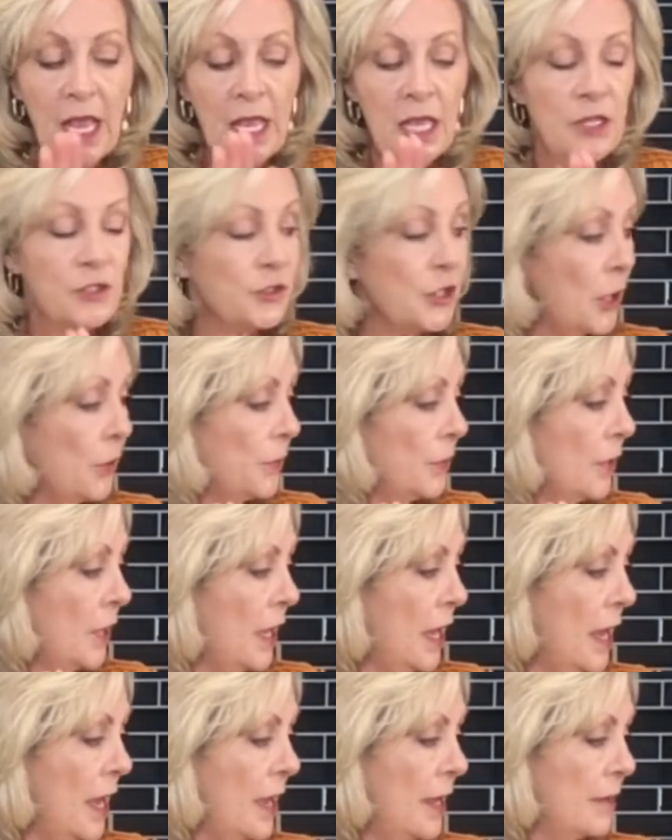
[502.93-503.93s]
So
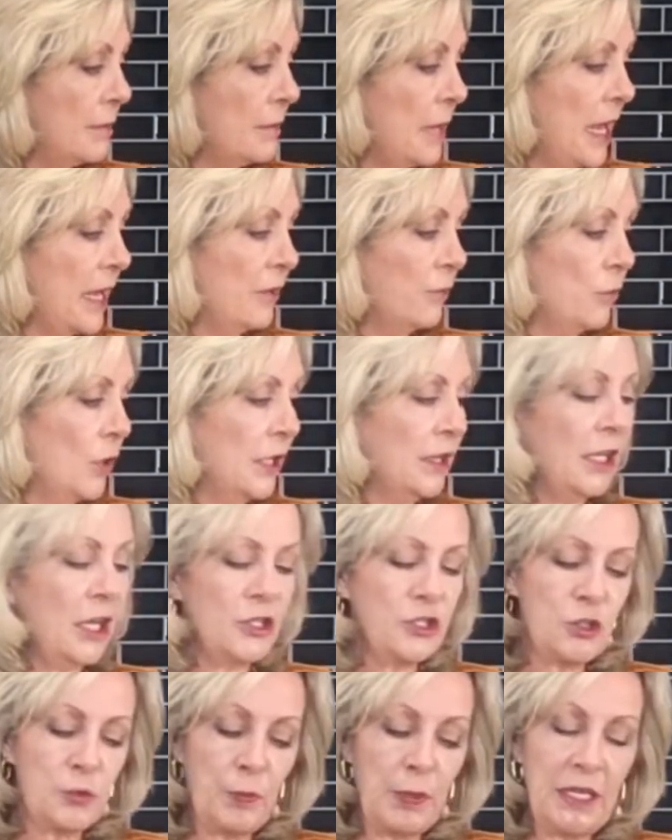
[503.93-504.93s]
I have 1
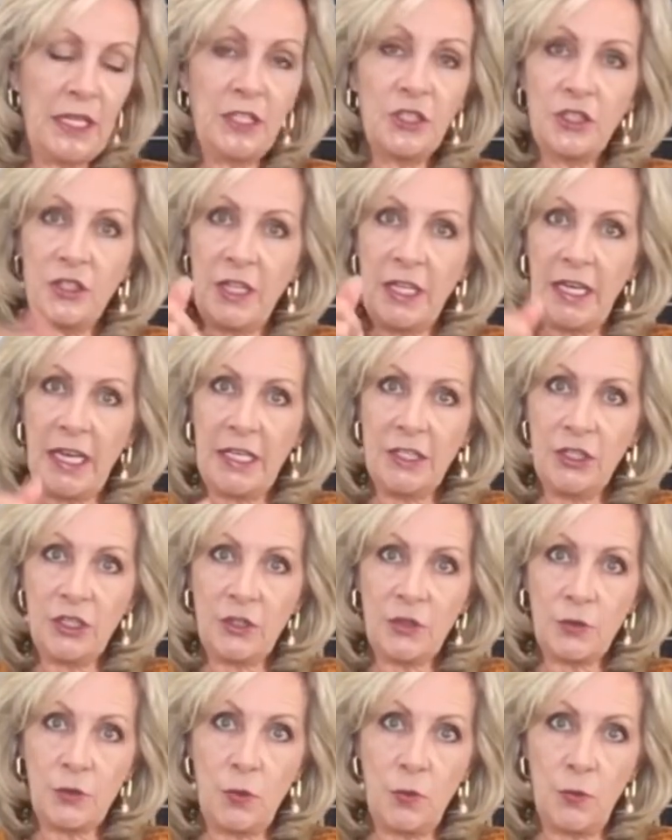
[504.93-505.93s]
large peach that I
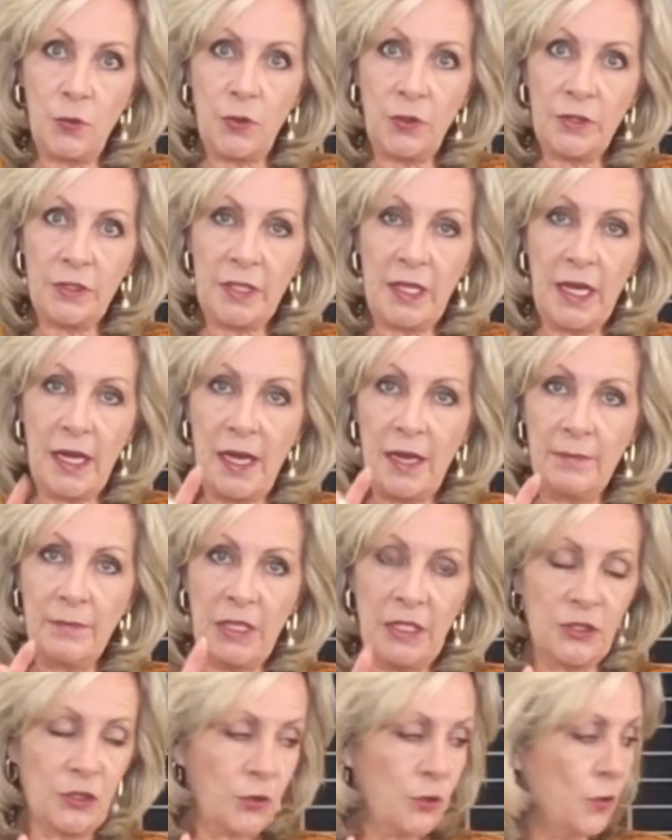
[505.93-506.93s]
just cored
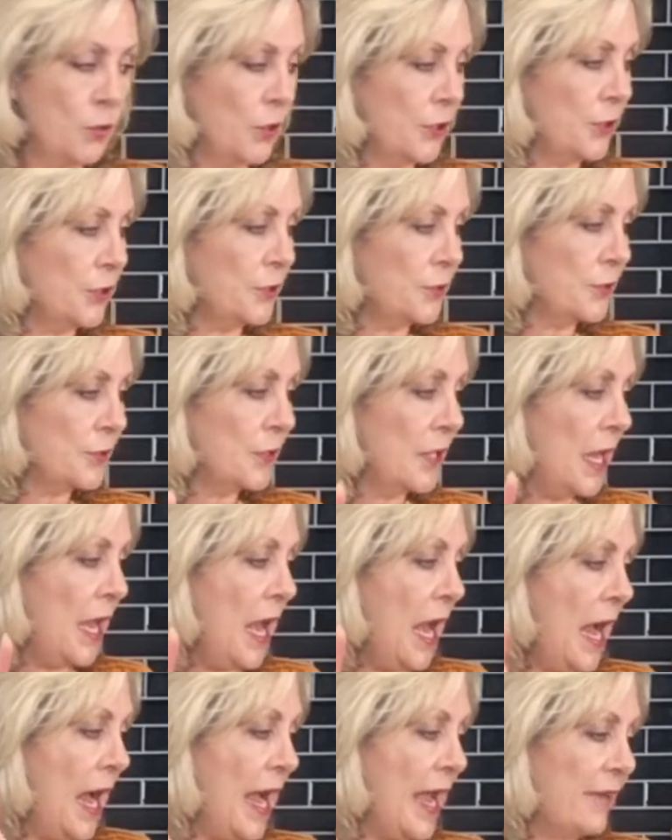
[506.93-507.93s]
into quarters.
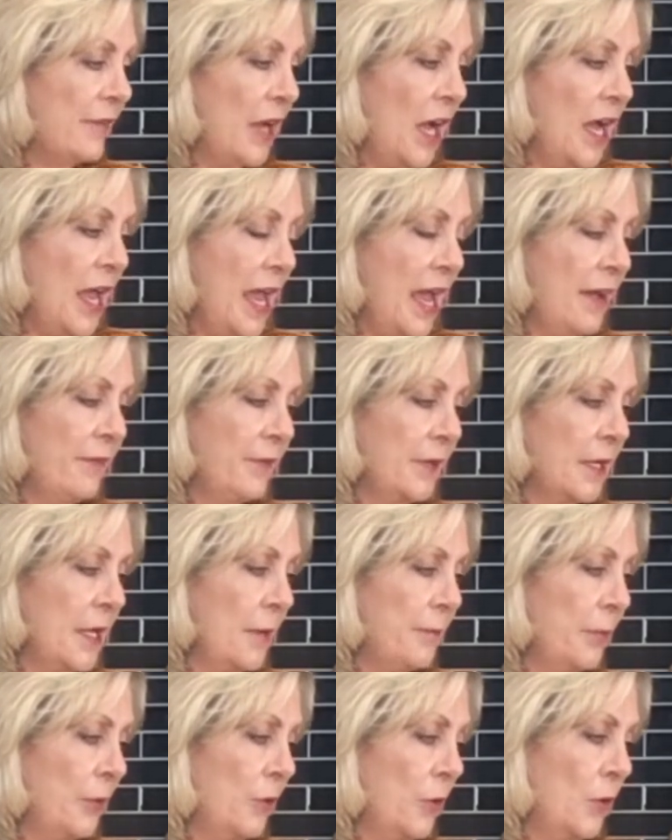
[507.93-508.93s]
I have a 1/2
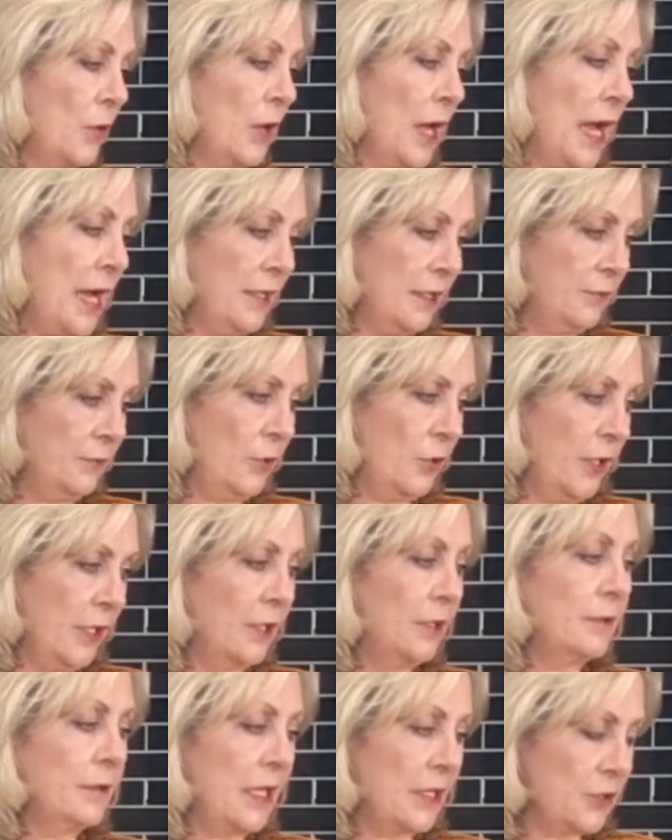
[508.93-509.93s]
cup of olive
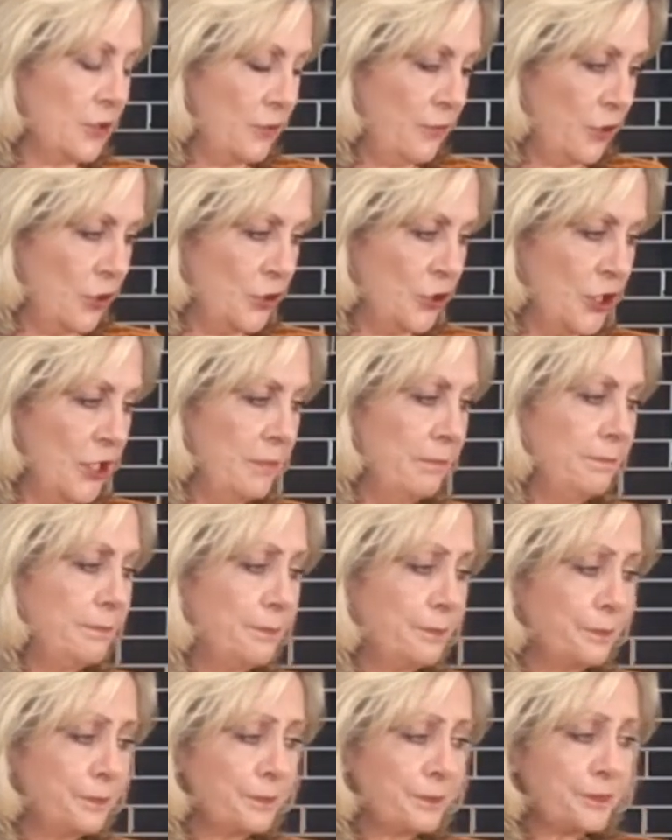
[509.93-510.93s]
oil, extra virgin,
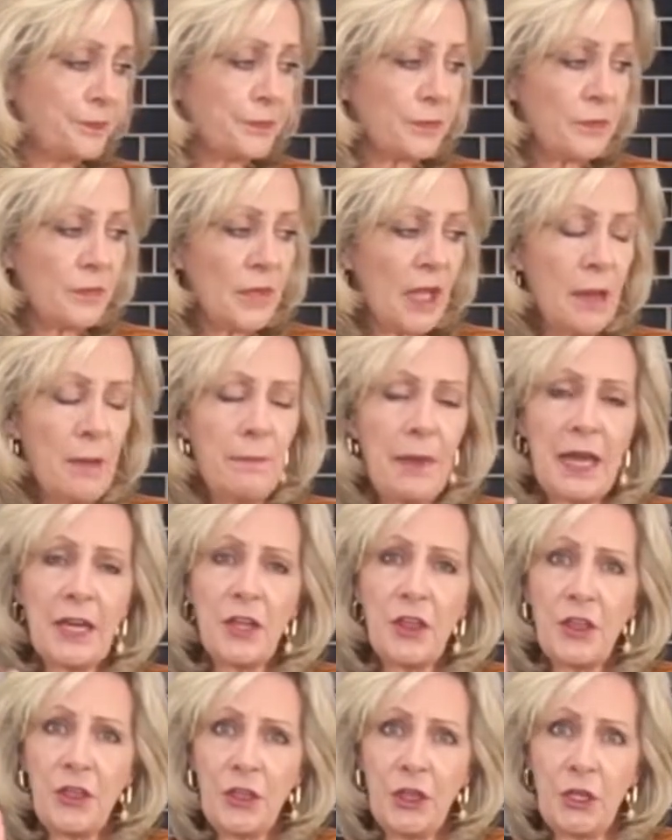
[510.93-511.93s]

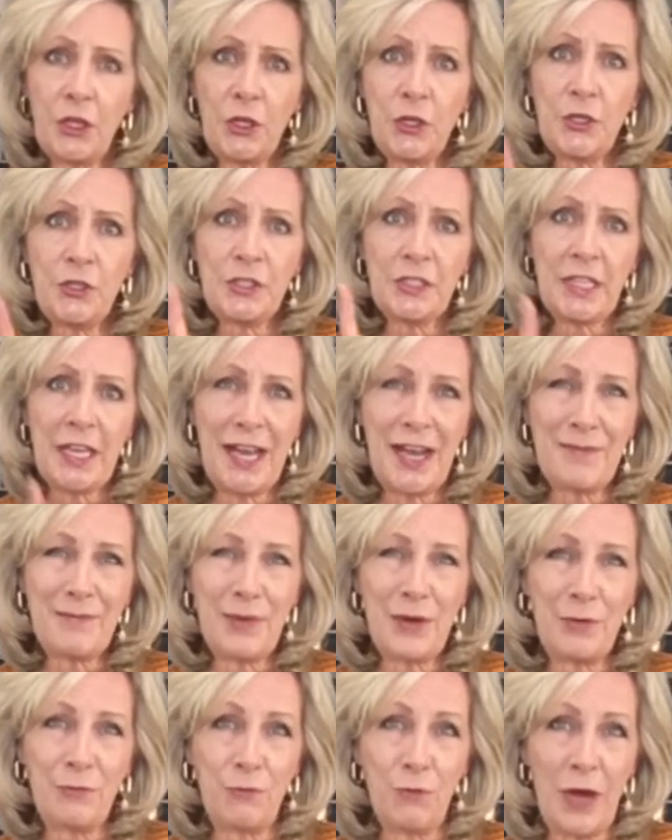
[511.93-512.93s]
about 1/3 cup
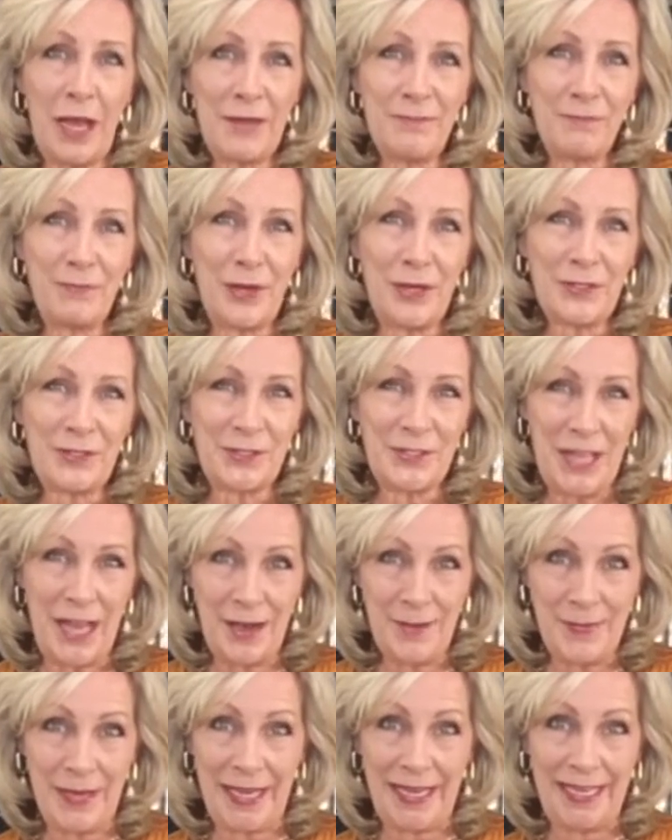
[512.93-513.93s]
of white
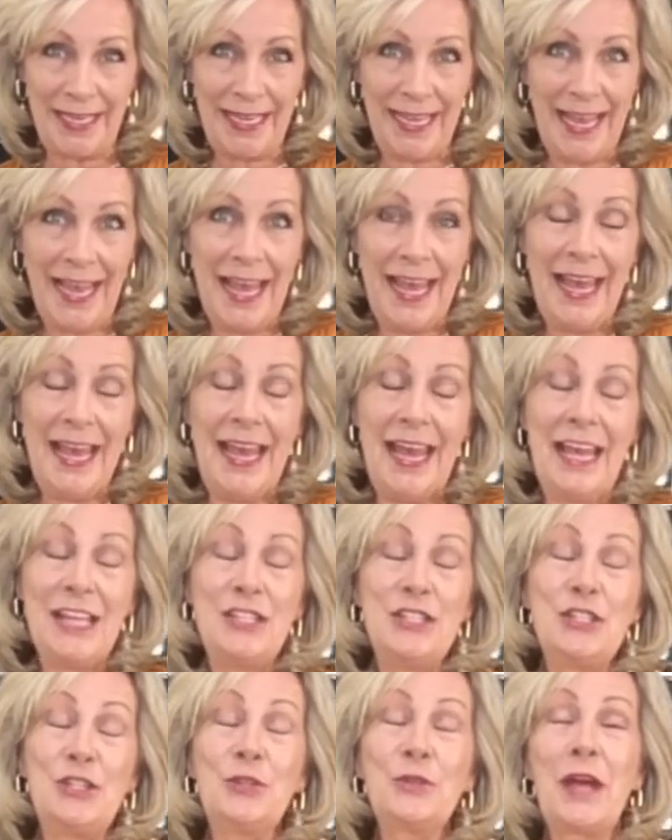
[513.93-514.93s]
balsamic, and
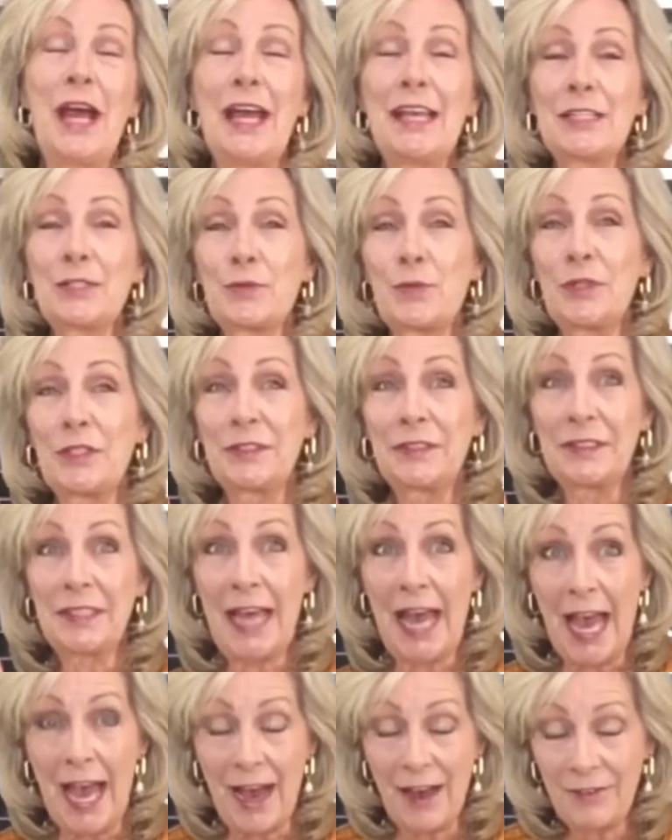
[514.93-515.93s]
you guys will
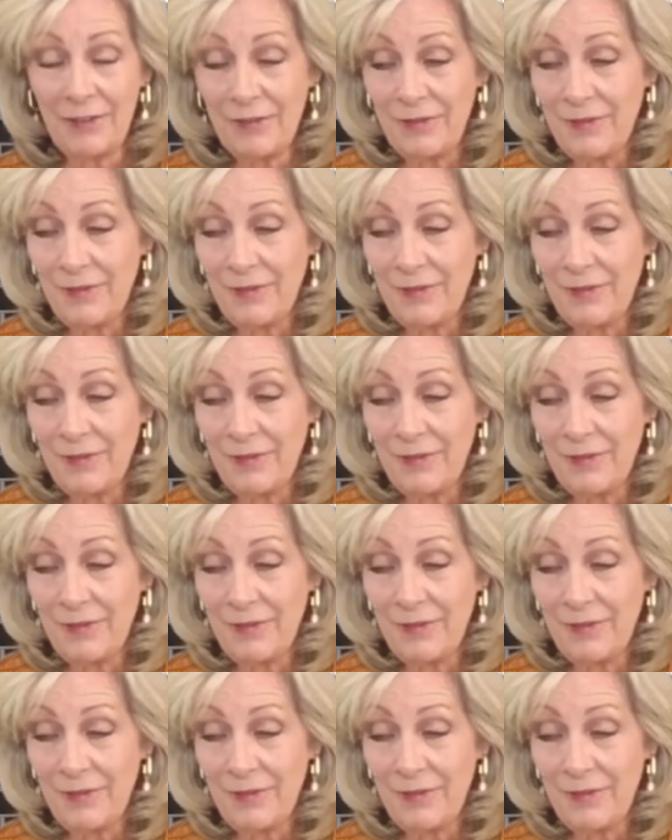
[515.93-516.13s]
laugh.